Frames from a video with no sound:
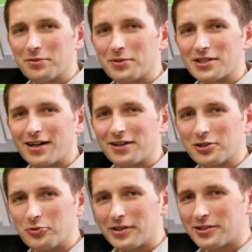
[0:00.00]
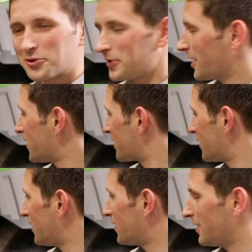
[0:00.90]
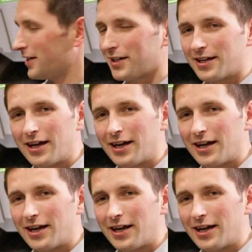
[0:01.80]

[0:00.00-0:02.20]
in beside the wheels, we can see the